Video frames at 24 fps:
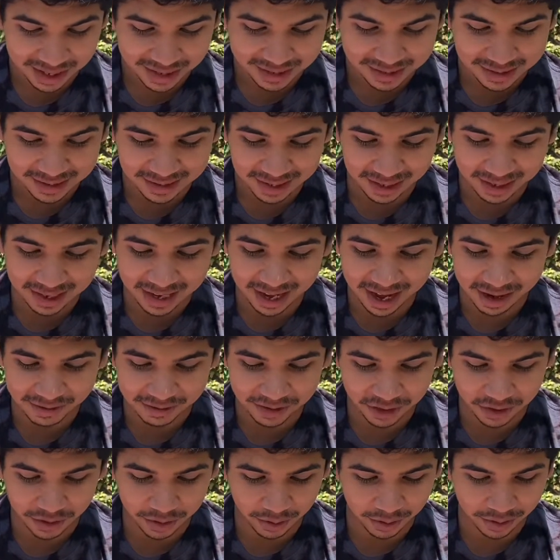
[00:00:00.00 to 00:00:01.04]
Sunday
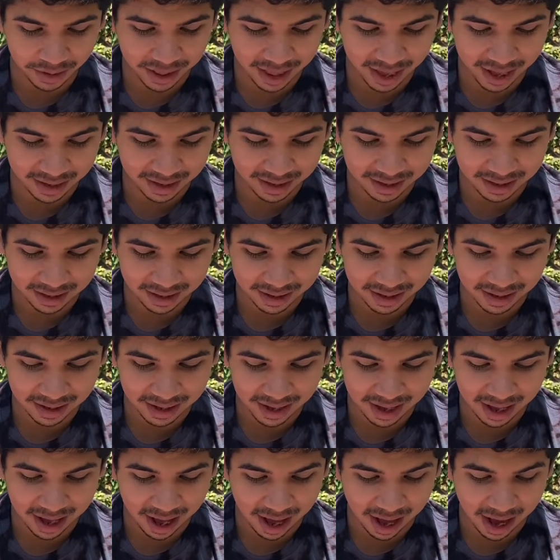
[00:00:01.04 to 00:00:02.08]
afternoon then,
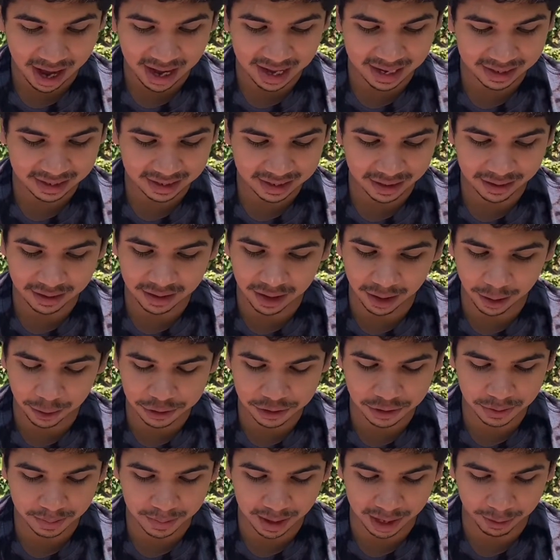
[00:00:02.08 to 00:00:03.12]
I'd go
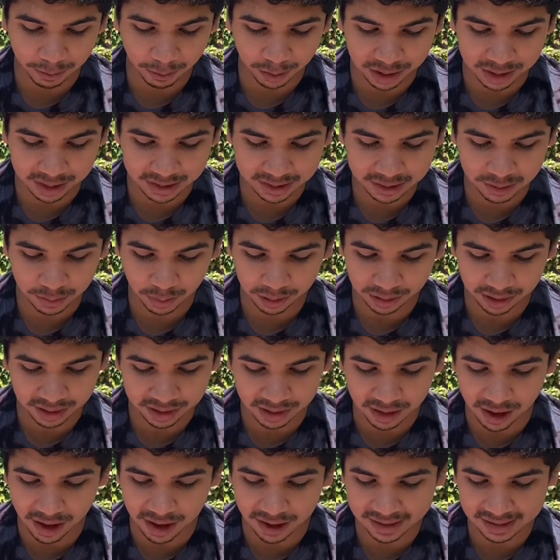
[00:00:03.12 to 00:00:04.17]
to my woods with the
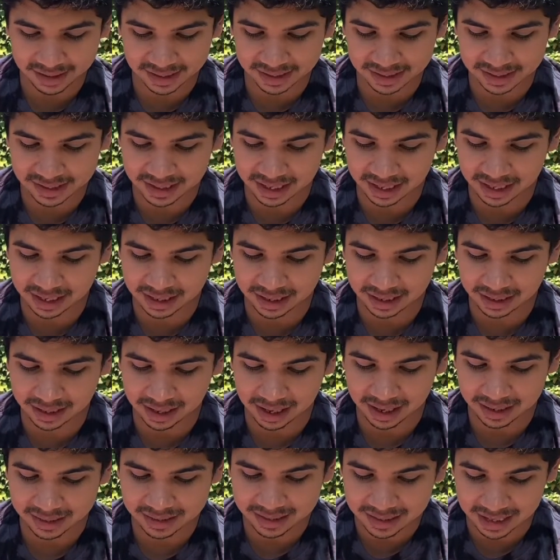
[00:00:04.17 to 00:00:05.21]
dogs and
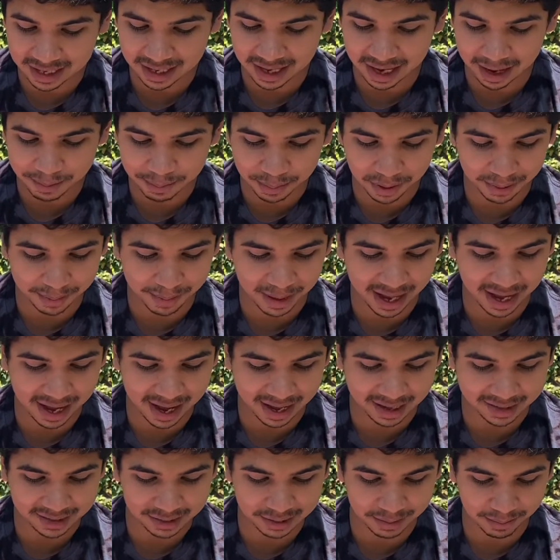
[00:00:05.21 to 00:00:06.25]
sit and put my
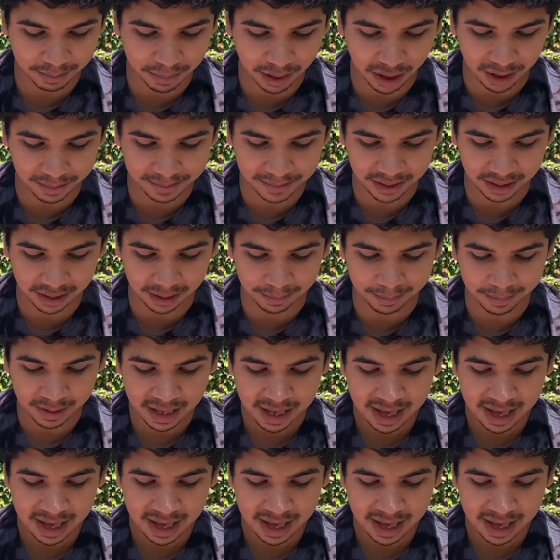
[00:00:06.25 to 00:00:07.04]
hands and palms up